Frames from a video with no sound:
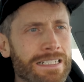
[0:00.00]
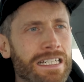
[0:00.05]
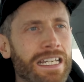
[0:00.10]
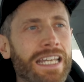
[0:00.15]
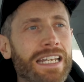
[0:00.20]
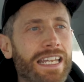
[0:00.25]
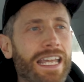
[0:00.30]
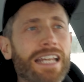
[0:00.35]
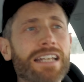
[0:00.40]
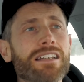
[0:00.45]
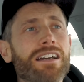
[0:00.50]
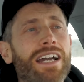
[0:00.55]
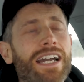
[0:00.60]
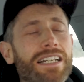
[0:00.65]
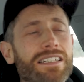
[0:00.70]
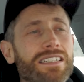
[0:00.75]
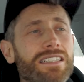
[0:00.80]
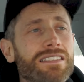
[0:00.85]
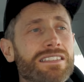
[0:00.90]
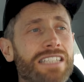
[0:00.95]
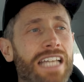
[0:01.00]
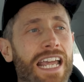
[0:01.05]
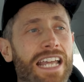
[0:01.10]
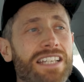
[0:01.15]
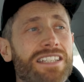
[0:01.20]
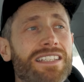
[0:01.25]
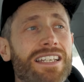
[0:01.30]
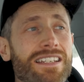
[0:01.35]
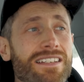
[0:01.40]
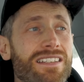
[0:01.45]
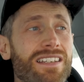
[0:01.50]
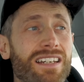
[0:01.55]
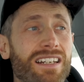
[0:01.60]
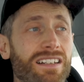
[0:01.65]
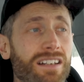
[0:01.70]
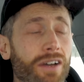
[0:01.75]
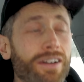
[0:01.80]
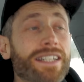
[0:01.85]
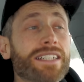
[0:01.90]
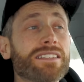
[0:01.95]
In the end, I had to test into the
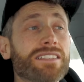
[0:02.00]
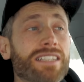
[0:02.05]
night to